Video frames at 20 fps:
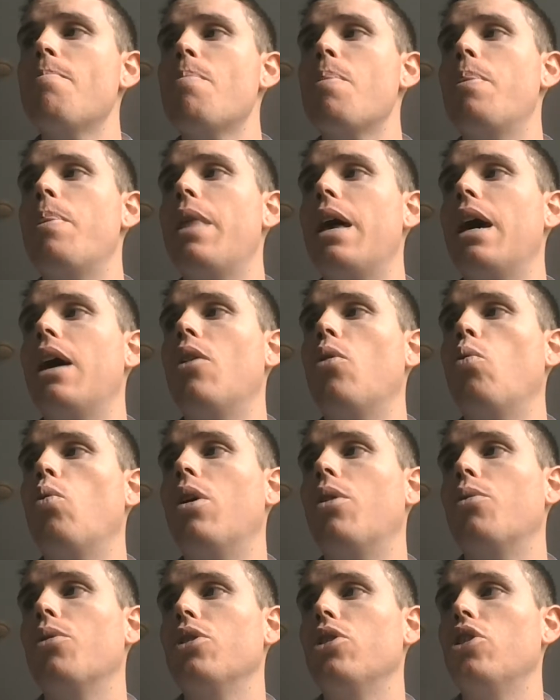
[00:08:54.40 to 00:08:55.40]
that
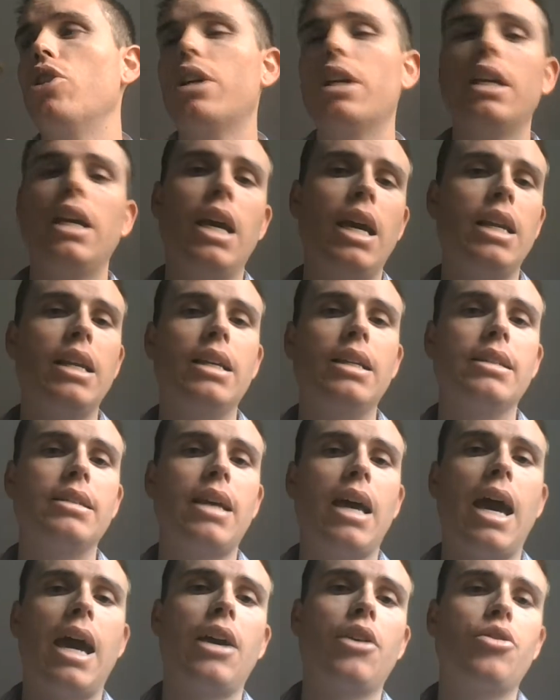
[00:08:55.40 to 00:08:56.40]
what we're looking at is
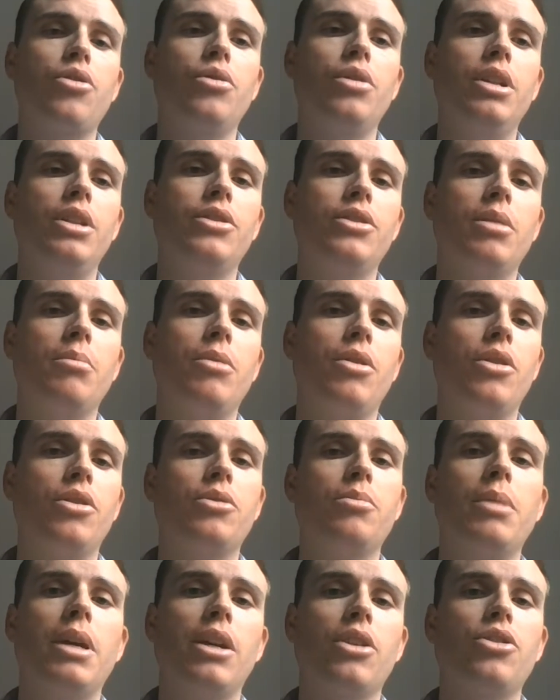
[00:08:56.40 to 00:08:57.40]
actually some of the
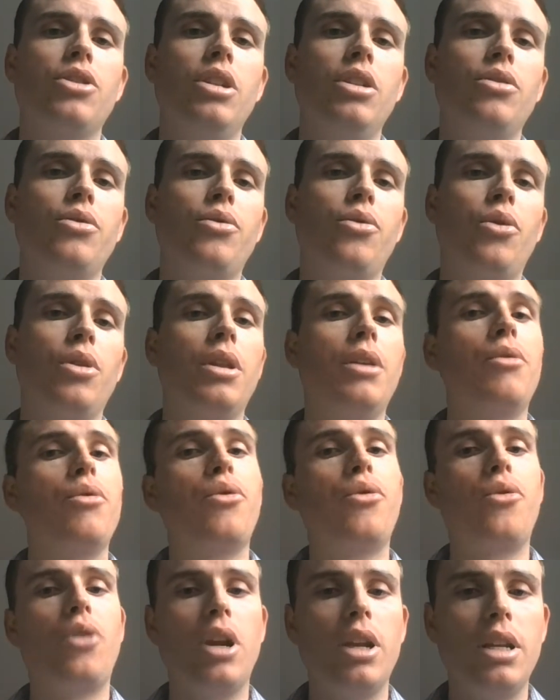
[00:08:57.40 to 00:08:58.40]
spec sheets for the
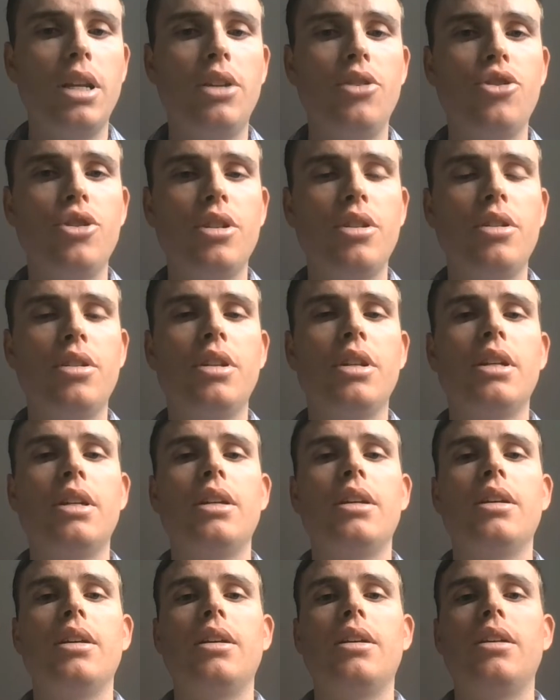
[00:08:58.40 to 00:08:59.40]
front engine
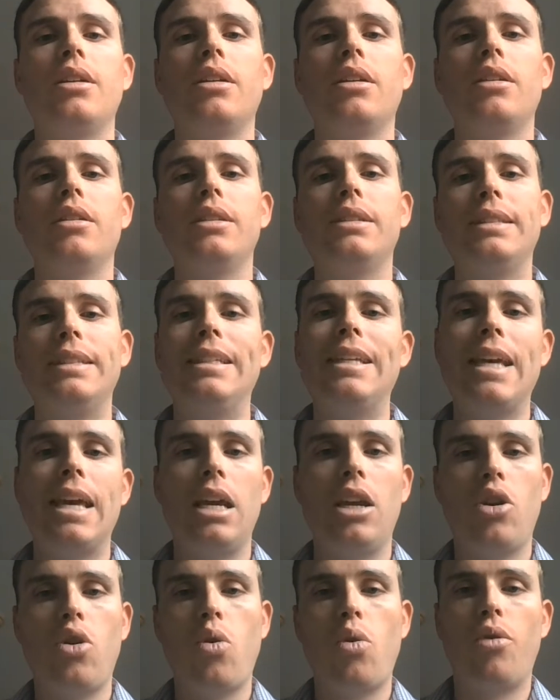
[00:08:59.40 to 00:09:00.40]

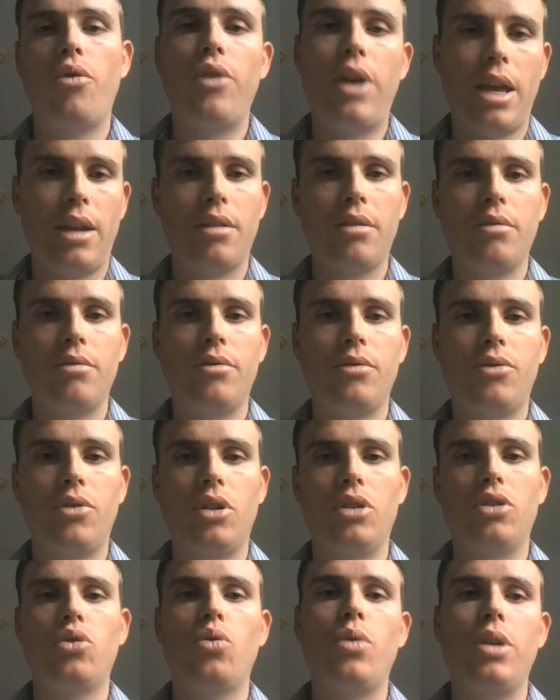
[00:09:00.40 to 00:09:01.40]
C8 Corvette
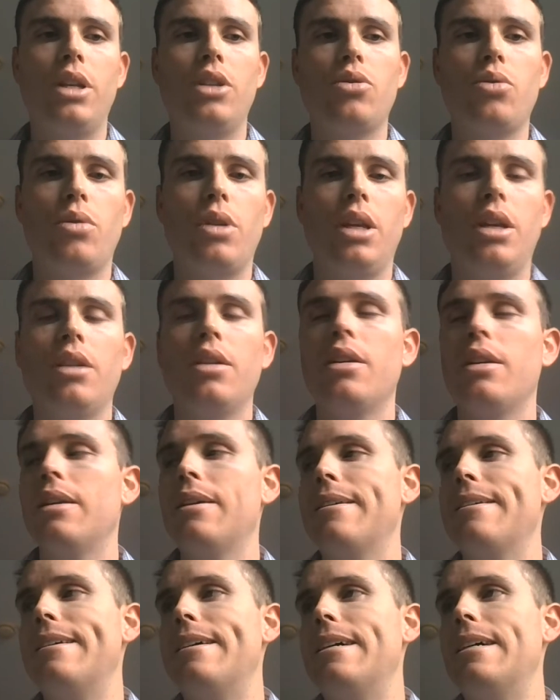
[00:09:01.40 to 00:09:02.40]
for 2020,
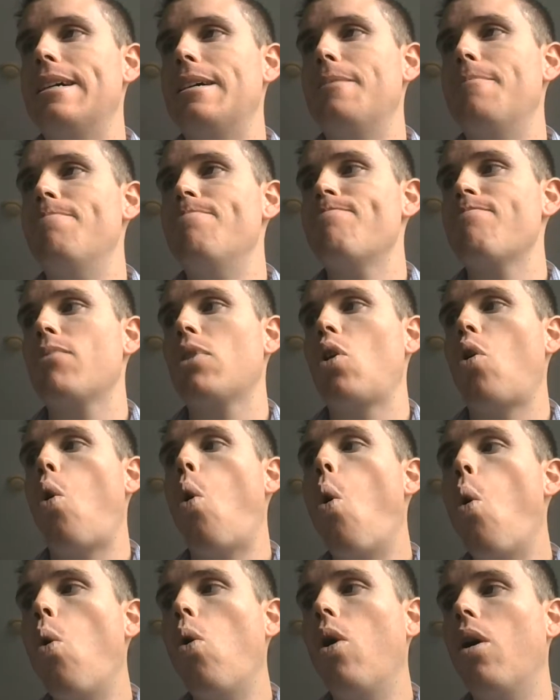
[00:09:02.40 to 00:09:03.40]

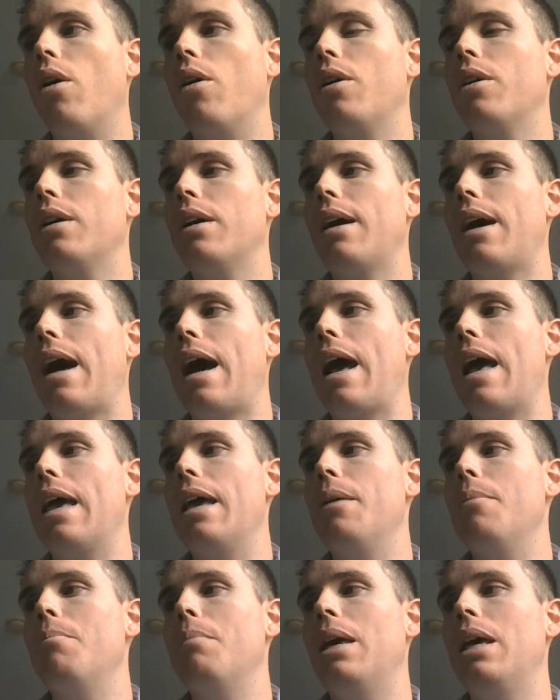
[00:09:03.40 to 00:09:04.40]
or
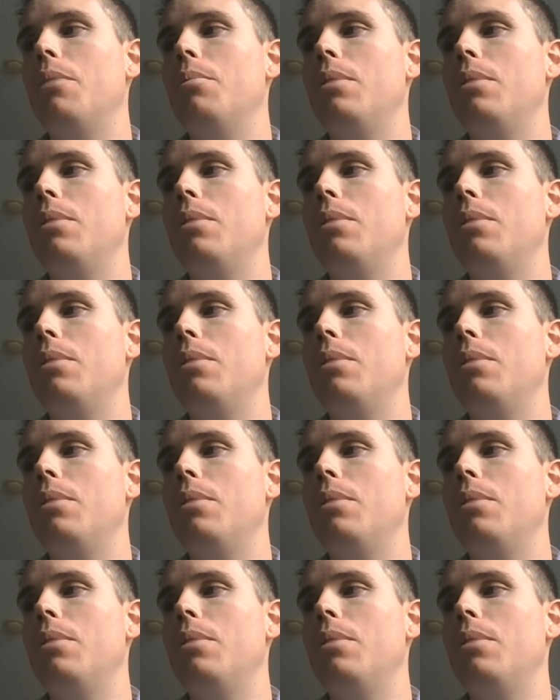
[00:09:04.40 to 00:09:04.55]
it may